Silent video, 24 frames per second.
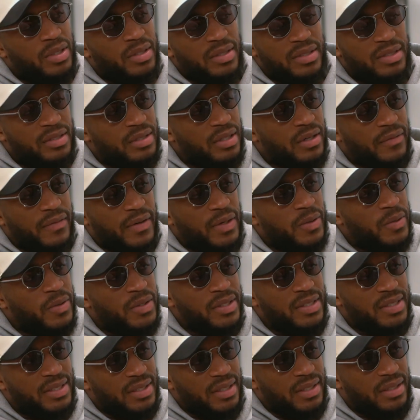some of the other stuff
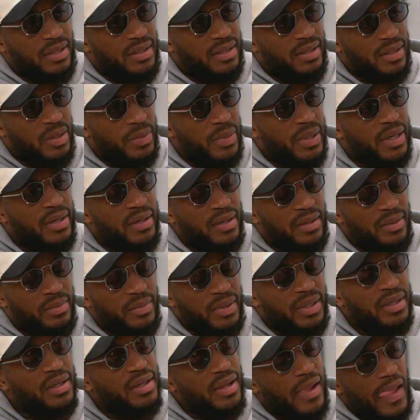I want to say
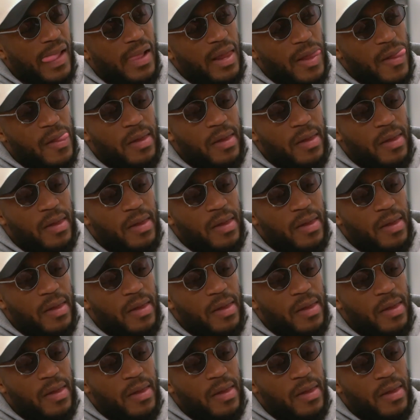about it, but